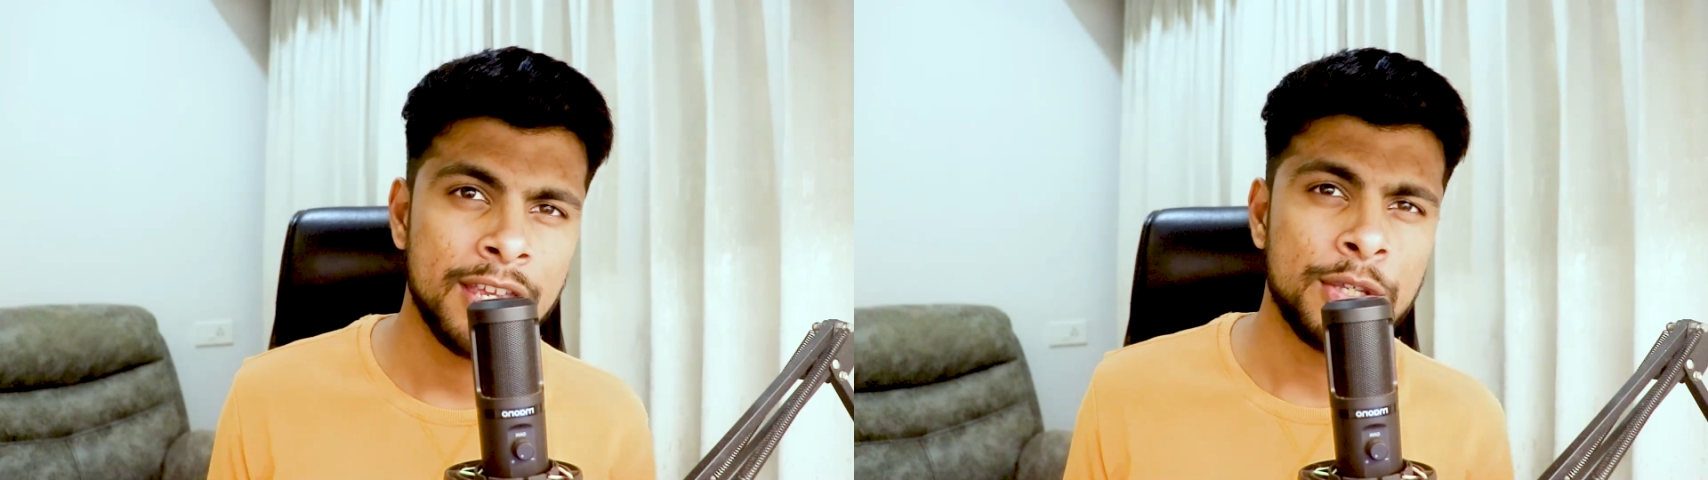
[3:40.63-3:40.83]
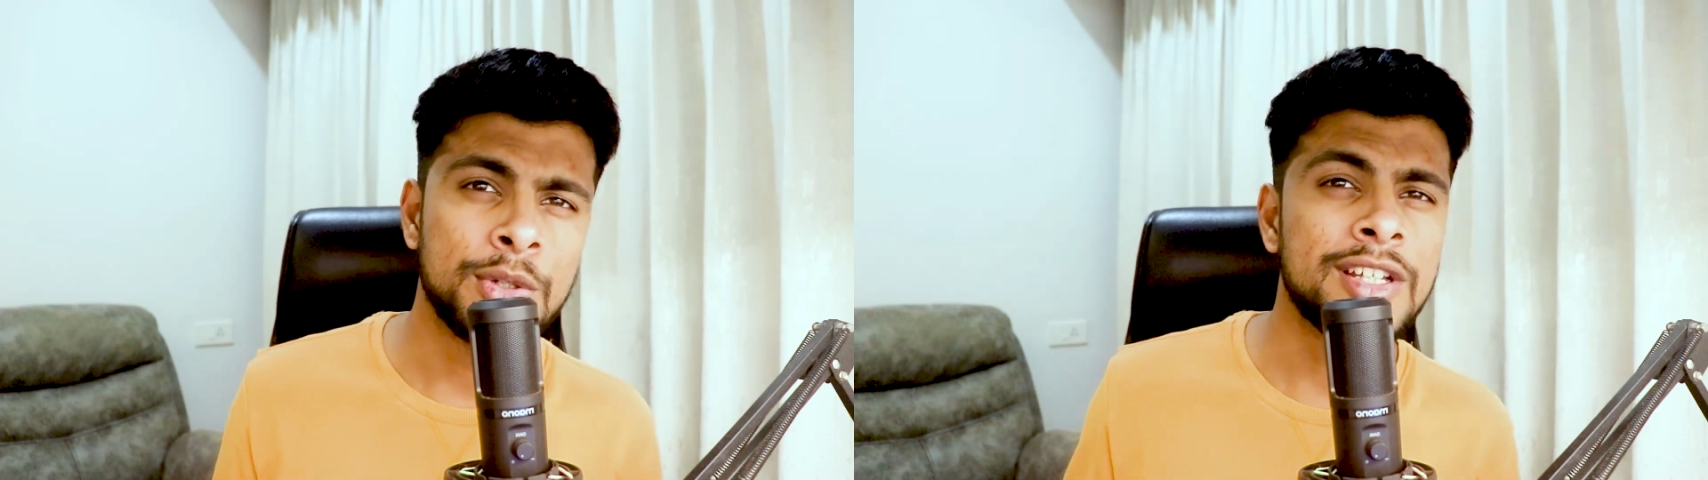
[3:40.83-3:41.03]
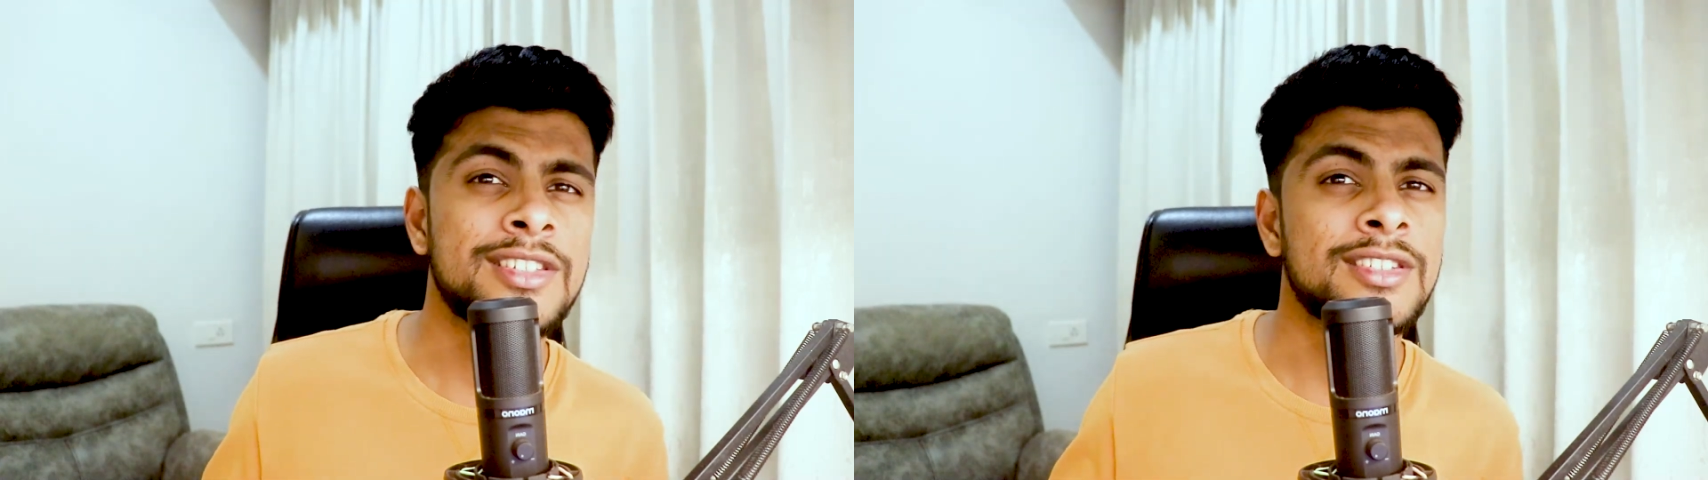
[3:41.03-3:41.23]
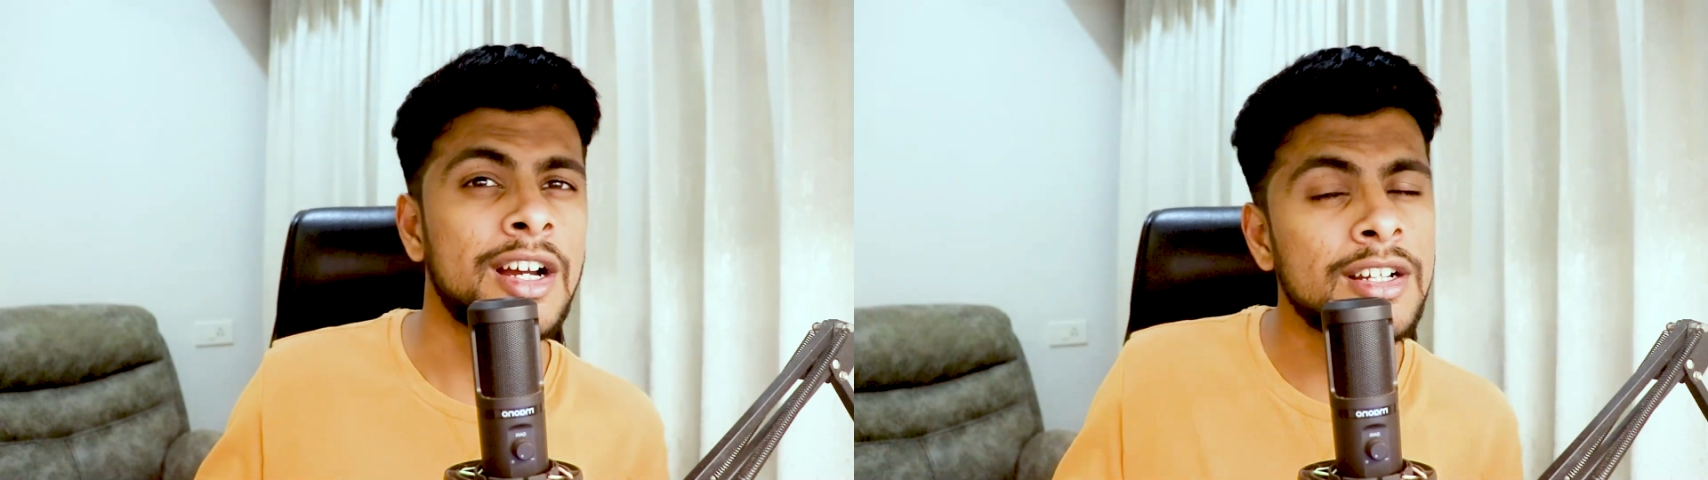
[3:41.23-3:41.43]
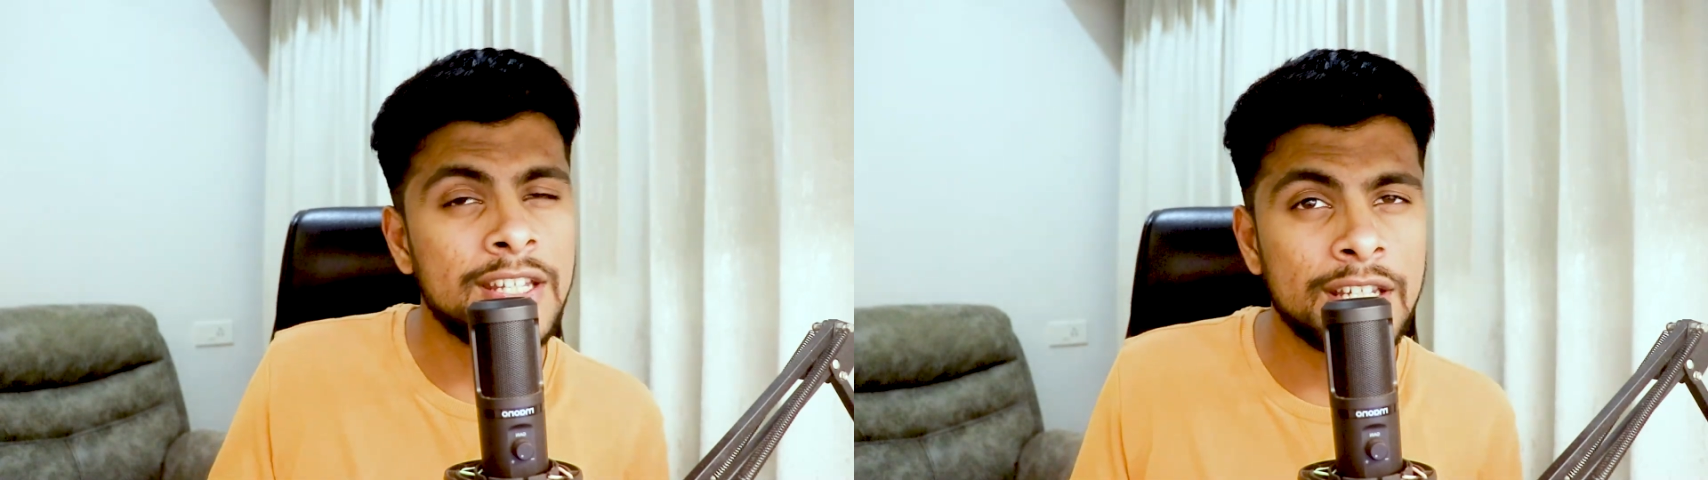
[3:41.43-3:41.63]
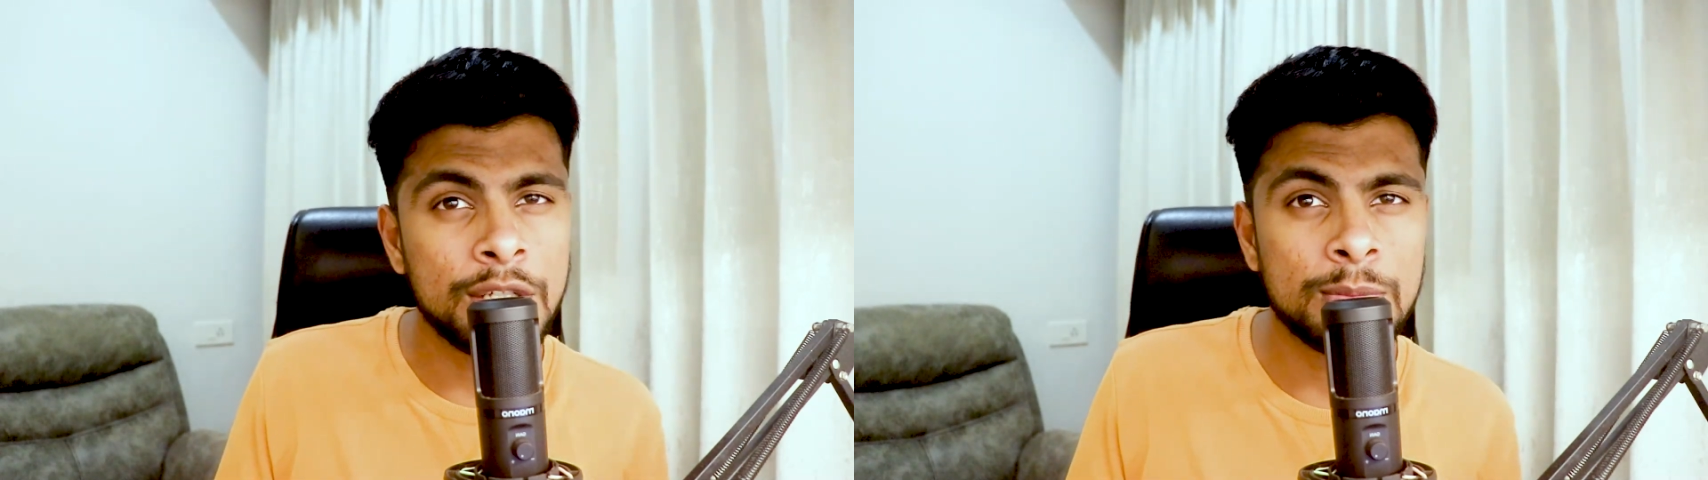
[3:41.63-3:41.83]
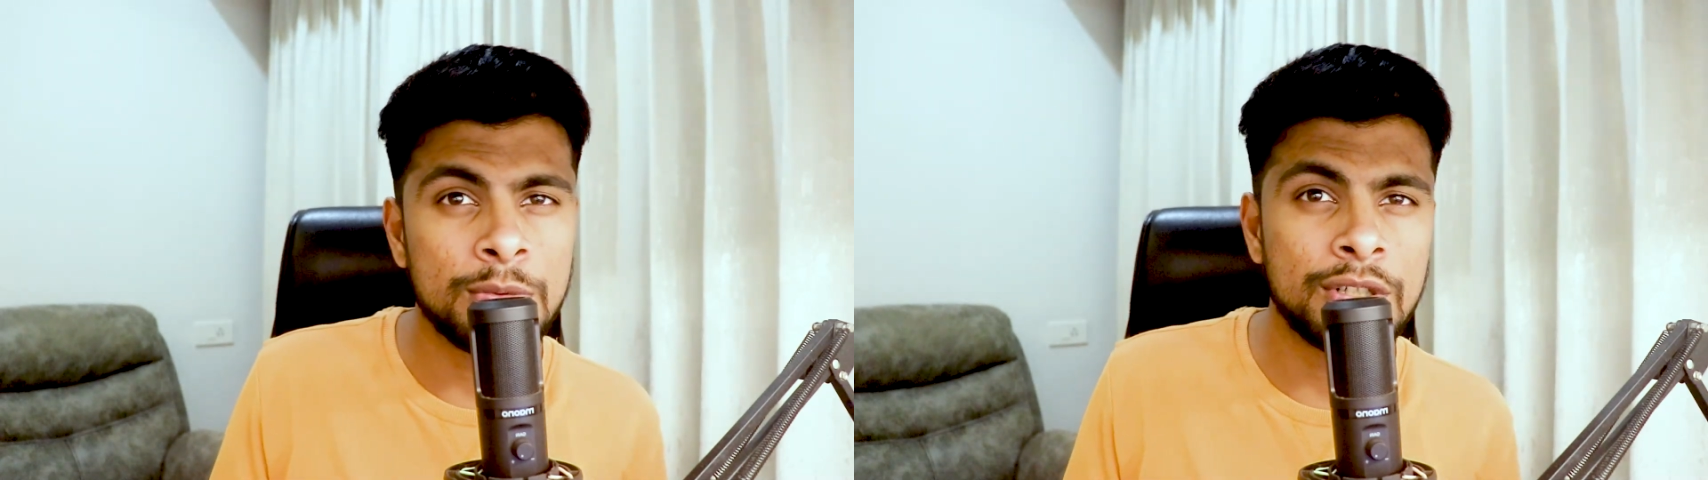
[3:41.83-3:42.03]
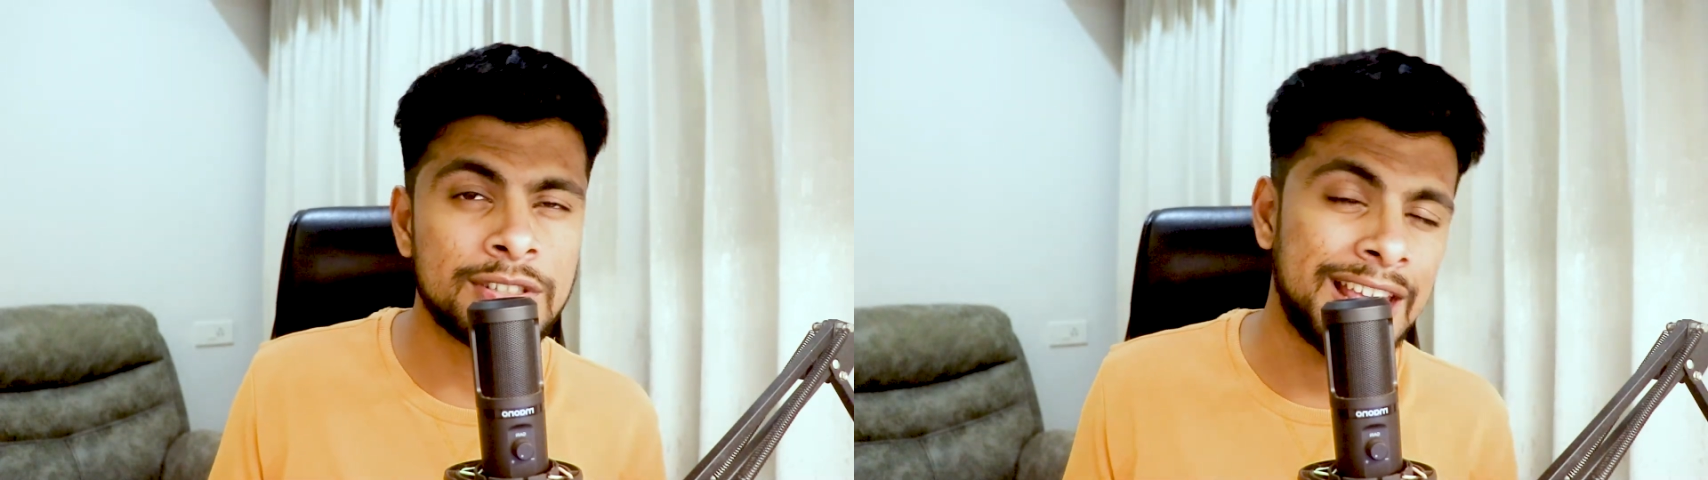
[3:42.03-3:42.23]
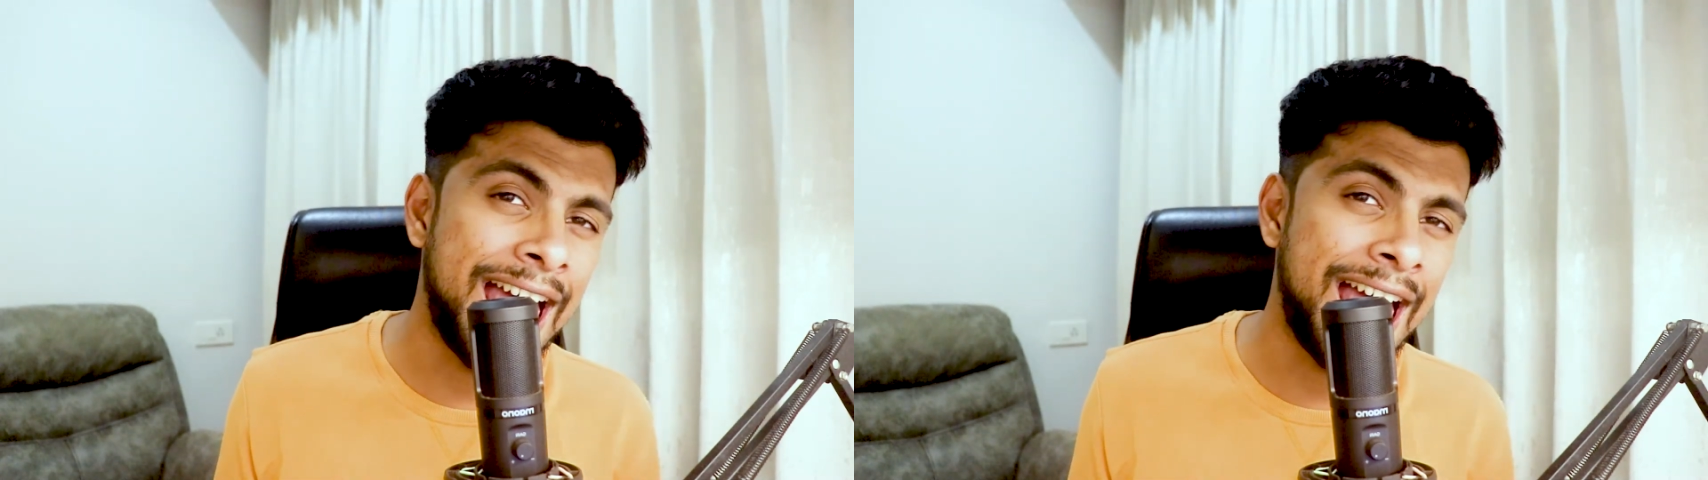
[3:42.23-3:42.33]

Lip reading: You can start taking your mocks